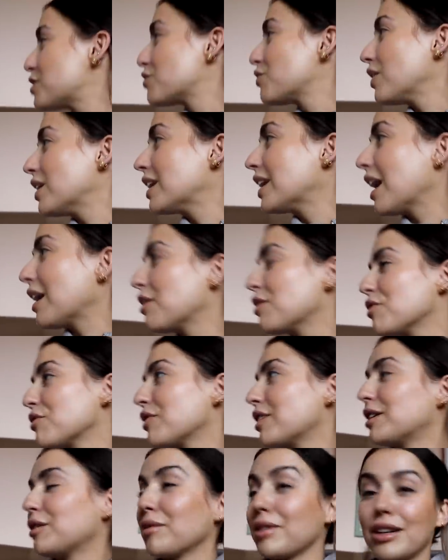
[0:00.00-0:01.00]
it's funny I don't know
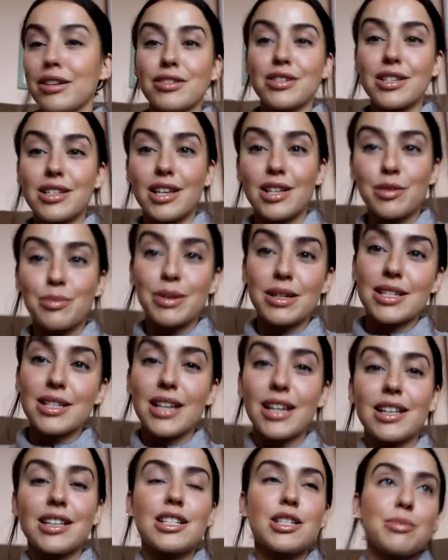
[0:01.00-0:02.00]
if anyone else's husband is
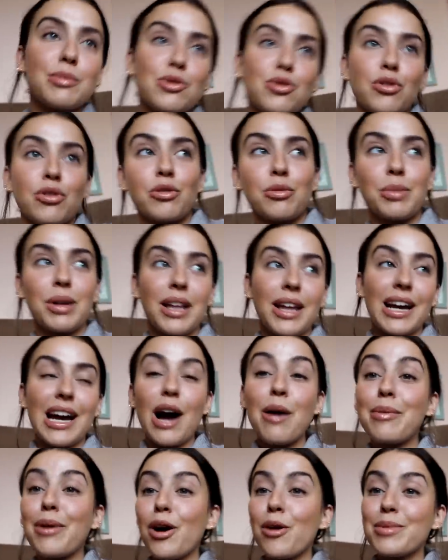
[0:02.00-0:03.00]
like this but Jordan will be like
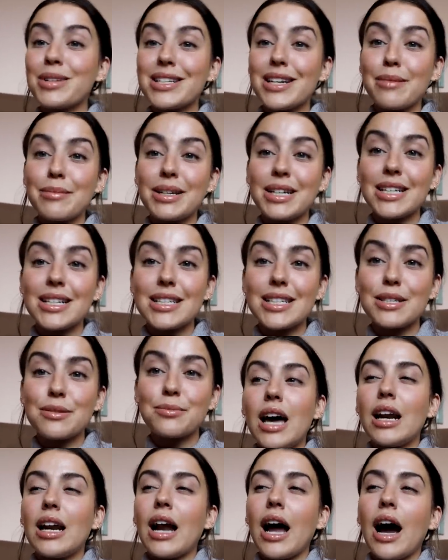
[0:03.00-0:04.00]
I'll be home in 10 minutes
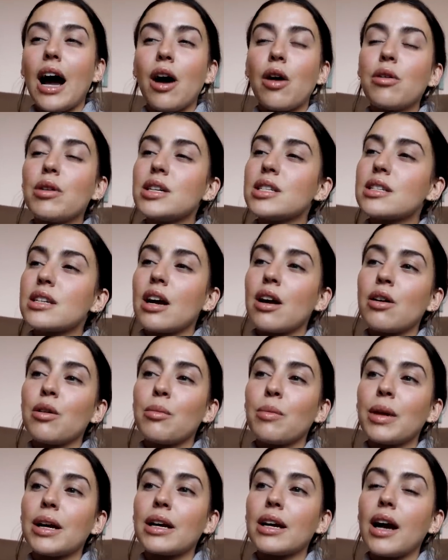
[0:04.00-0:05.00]
and I always tell
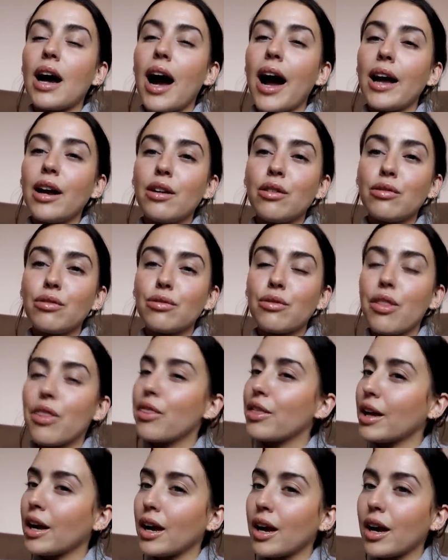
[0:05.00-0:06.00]
him like I don't
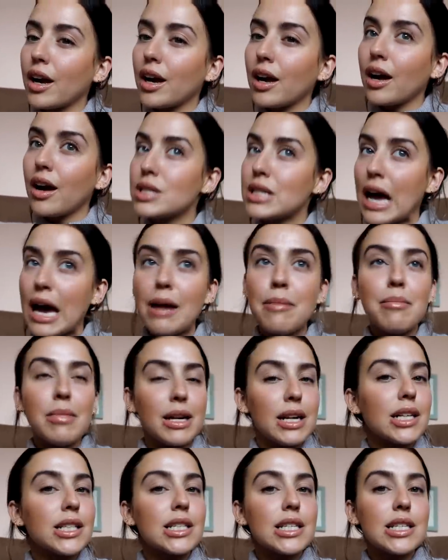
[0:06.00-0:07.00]
think 10
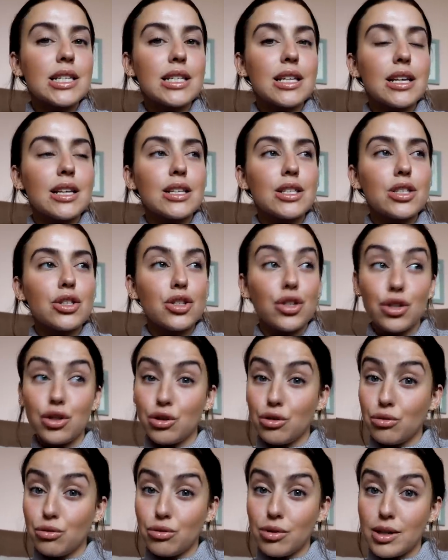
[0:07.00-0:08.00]
minutes to
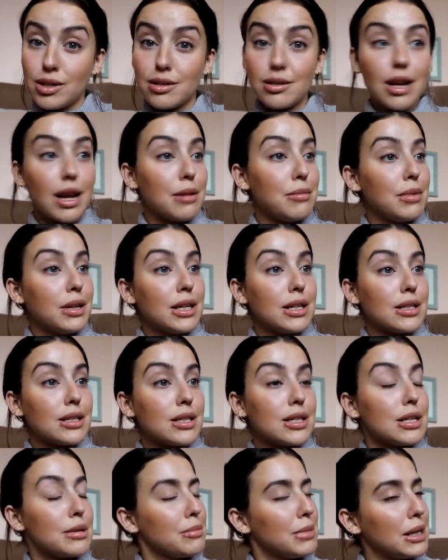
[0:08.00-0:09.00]
you is 10
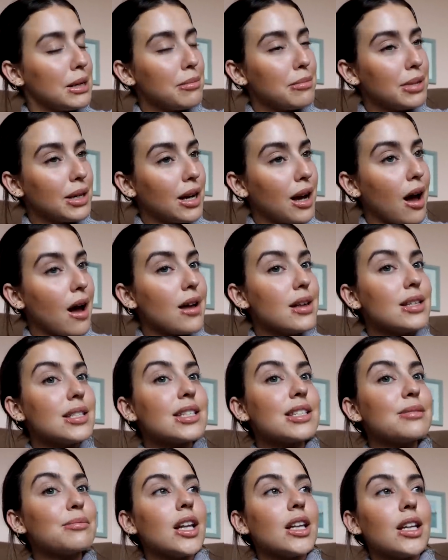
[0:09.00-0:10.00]
minutes to me
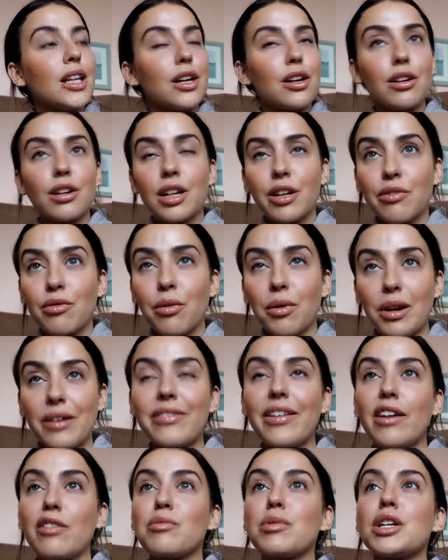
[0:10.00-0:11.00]
because literally
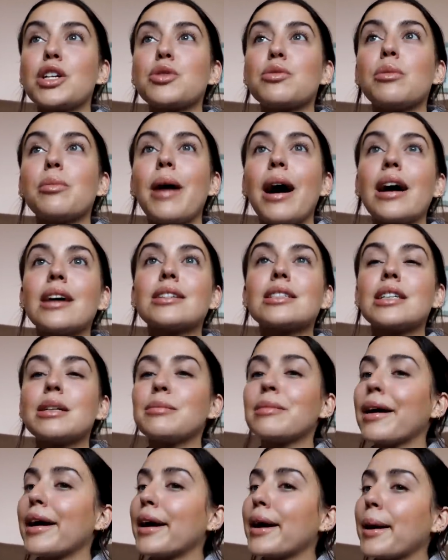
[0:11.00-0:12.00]
45 minutes will pass and
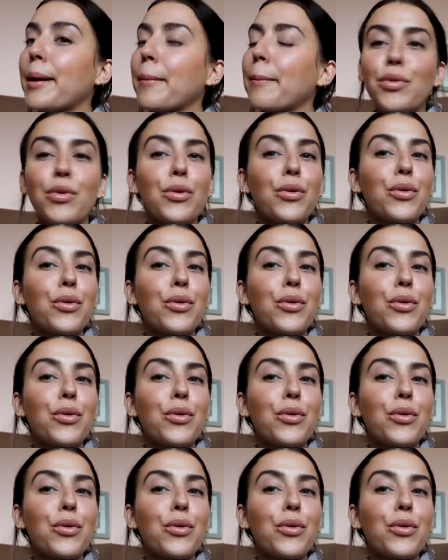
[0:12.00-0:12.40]
I'm like